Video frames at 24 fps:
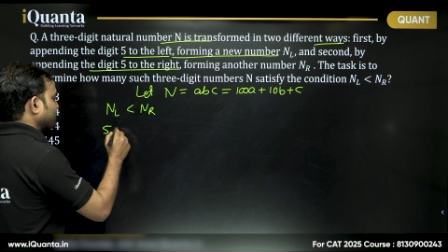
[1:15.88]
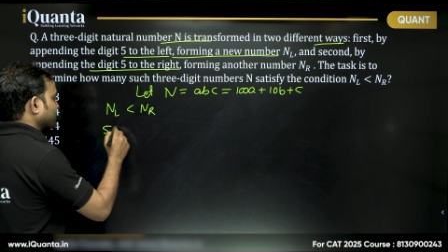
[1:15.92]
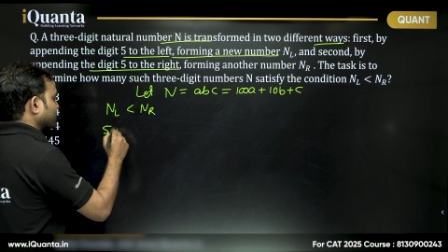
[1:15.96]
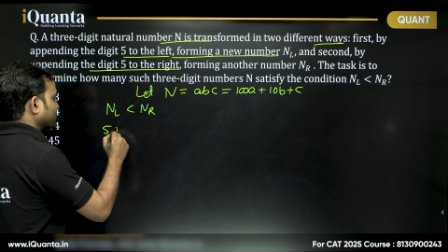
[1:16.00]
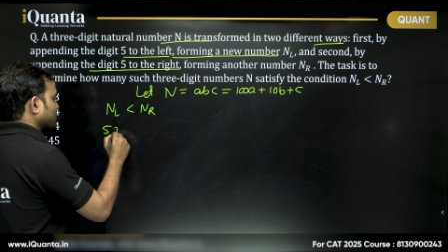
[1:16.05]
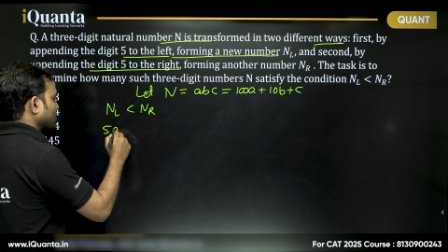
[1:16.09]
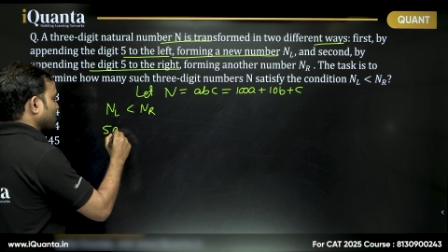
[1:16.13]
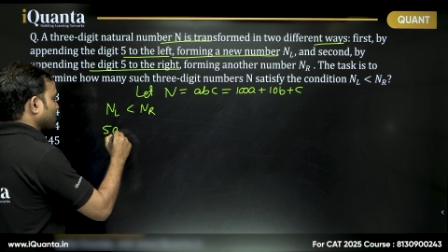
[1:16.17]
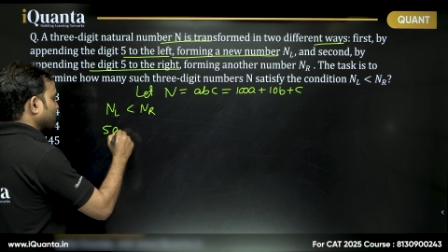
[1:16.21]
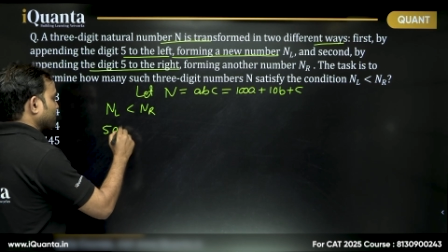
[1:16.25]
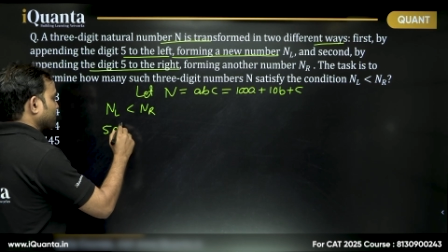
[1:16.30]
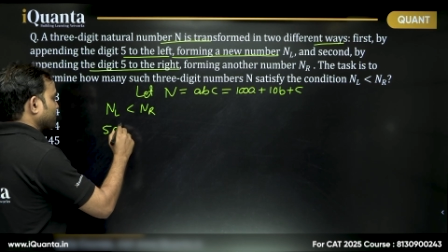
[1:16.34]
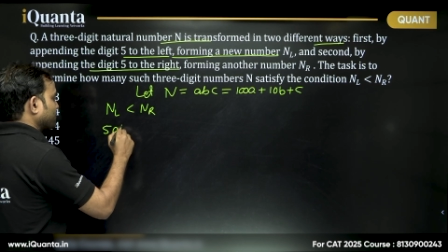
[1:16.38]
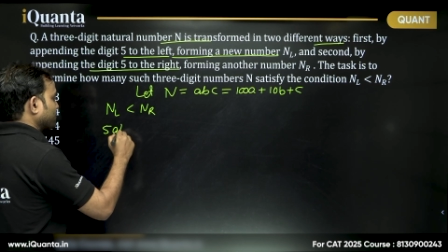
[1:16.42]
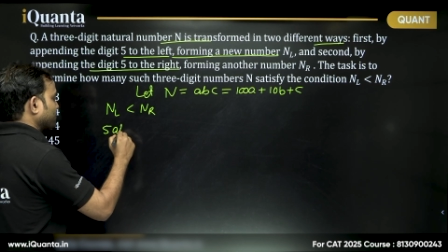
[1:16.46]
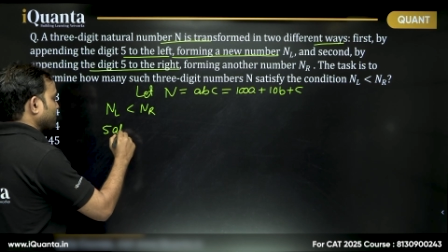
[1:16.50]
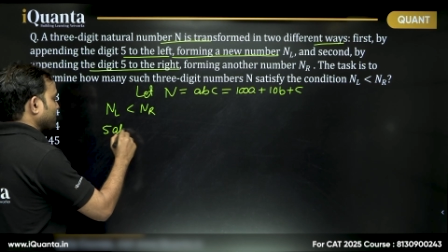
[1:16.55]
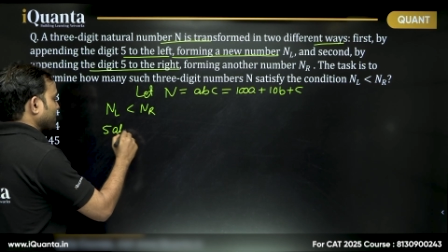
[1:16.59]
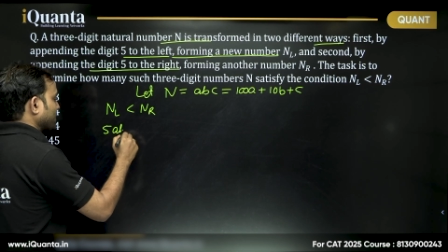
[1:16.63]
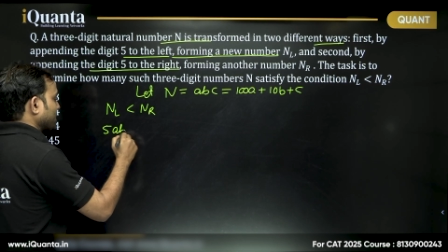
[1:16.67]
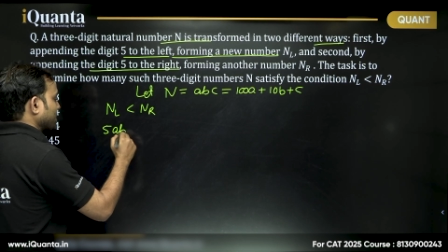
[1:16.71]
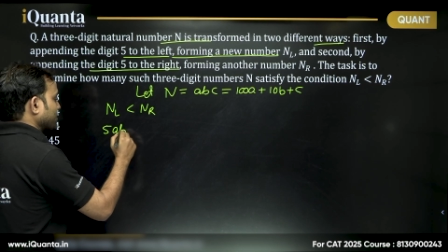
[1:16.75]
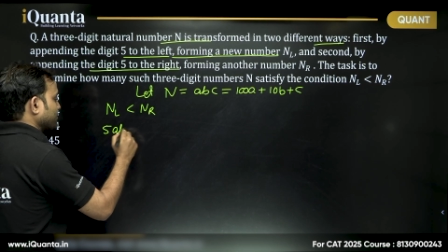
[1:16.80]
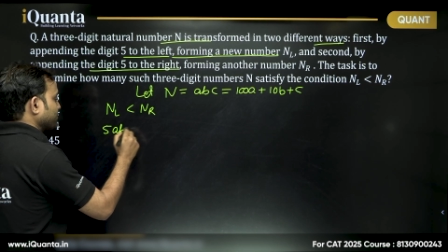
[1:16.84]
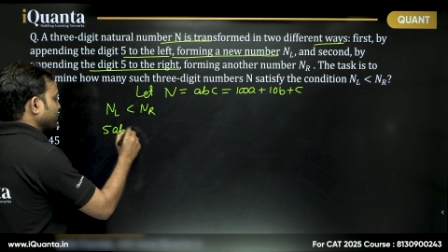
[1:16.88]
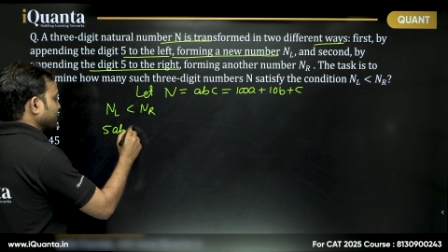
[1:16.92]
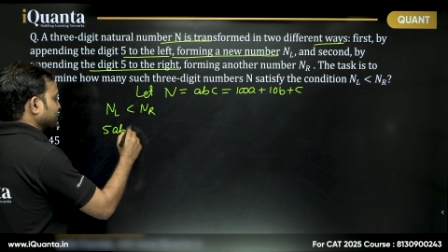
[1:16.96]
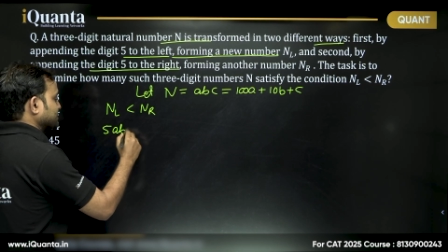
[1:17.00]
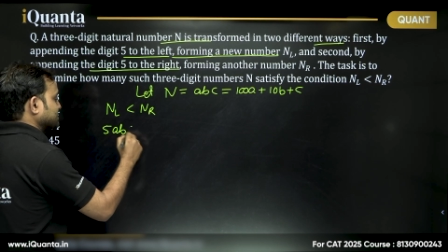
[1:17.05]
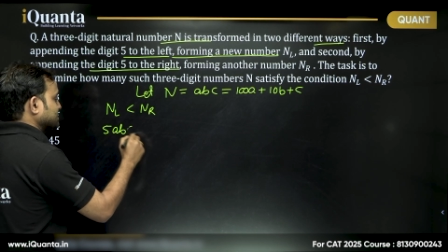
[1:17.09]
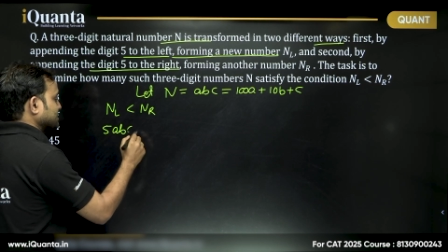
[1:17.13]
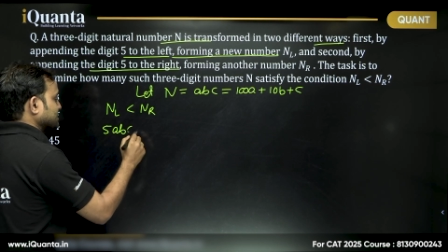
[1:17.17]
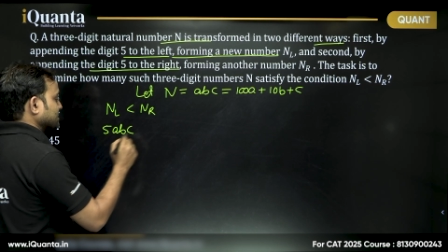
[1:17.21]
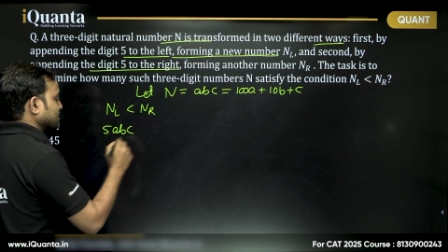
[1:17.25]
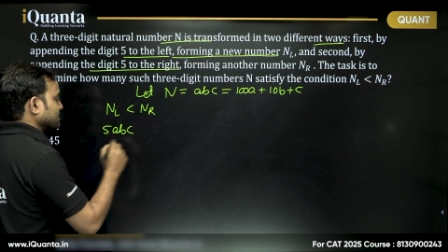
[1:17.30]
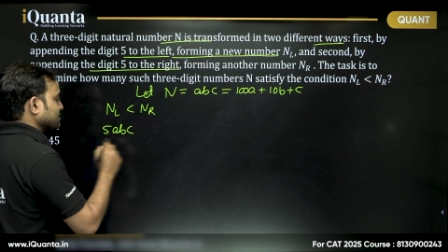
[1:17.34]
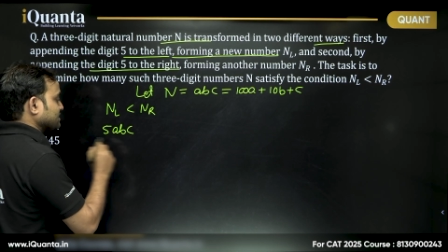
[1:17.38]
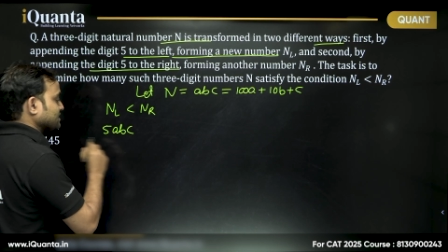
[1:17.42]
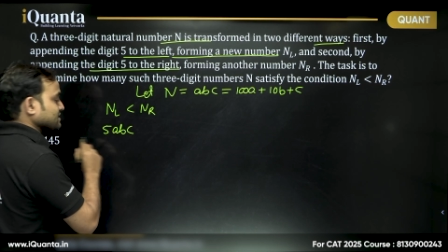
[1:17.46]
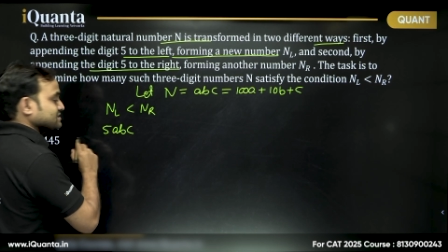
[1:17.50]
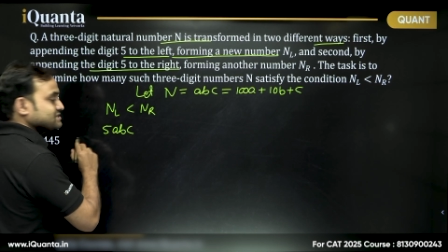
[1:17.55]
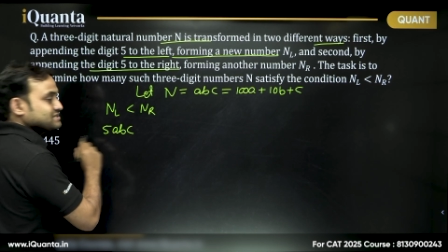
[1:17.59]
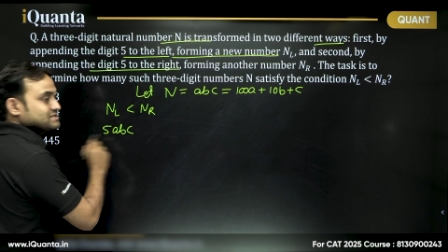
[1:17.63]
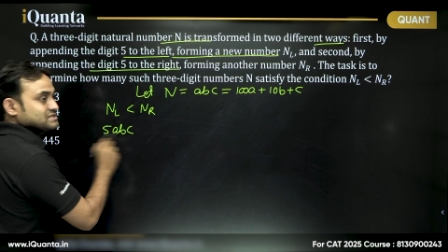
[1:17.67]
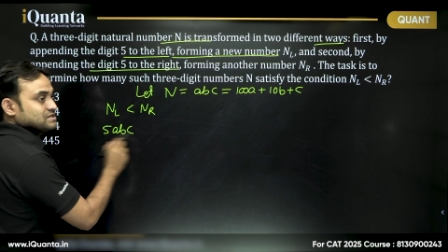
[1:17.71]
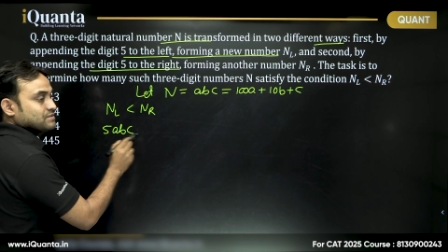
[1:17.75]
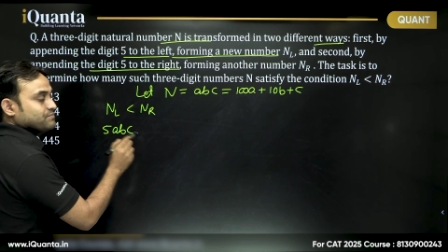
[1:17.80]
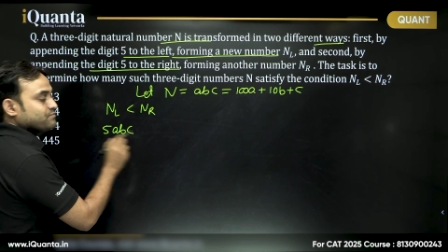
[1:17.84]
of ABC, this is
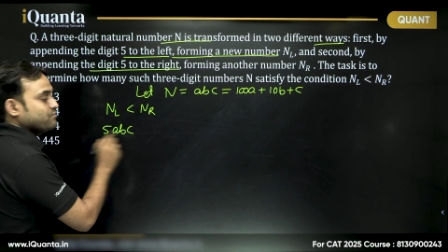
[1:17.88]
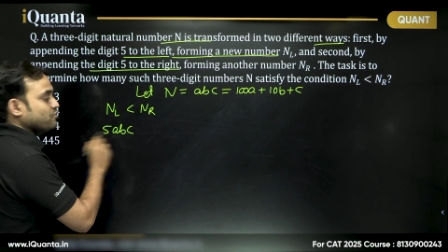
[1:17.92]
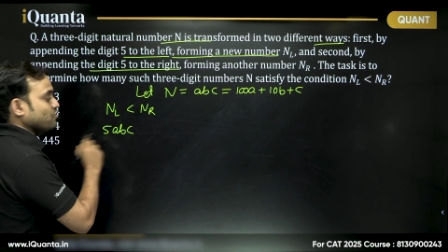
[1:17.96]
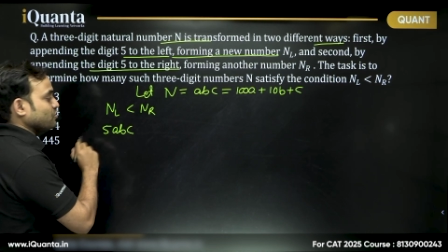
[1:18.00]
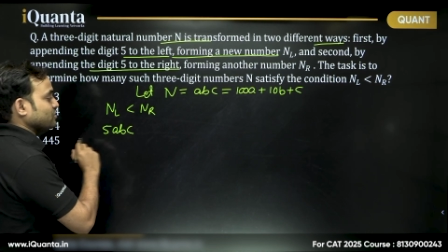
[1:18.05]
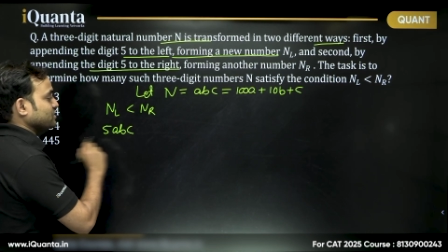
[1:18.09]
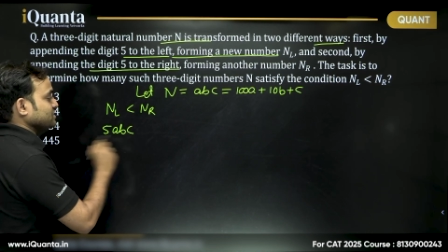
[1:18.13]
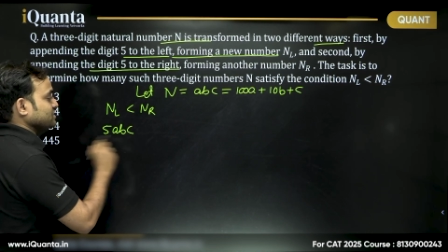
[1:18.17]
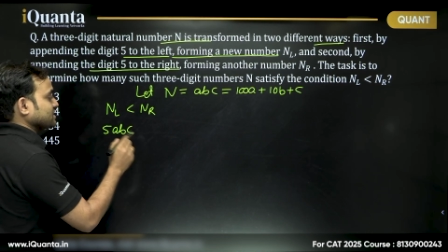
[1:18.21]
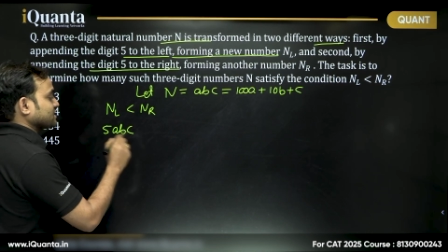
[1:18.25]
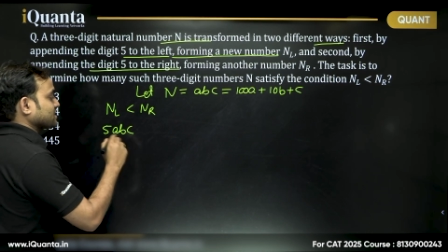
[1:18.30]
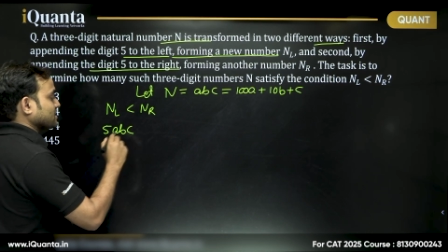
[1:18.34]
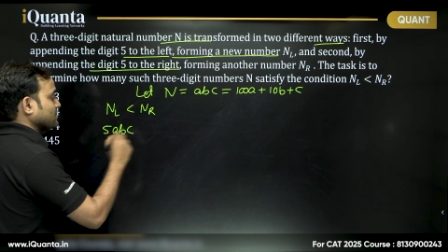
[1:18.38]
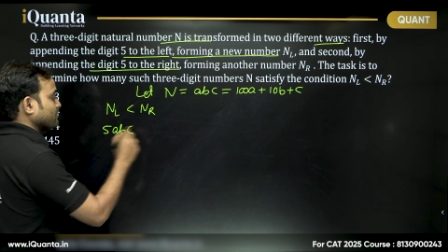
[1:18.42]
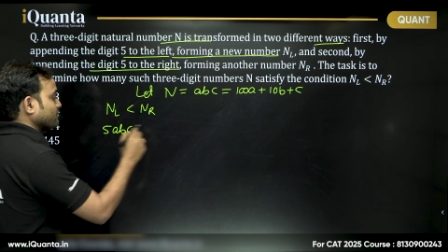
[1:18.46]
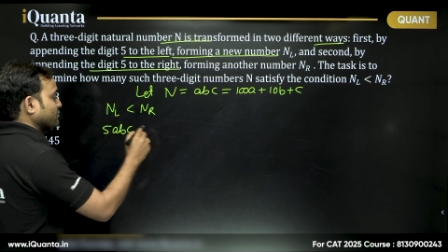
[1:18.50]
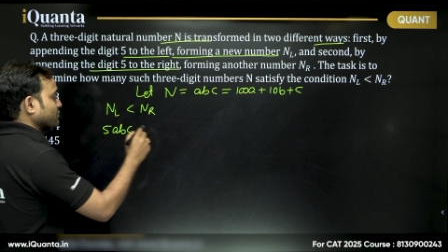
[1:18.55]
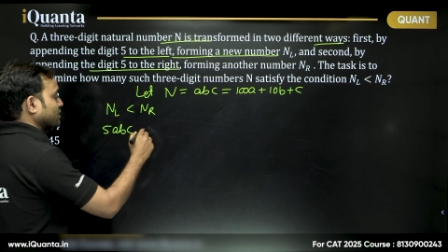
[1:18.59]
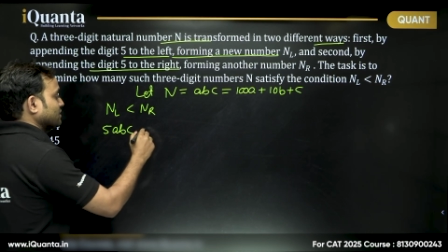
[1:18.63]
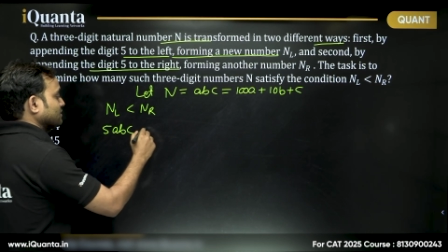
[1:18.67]
a four-digit number.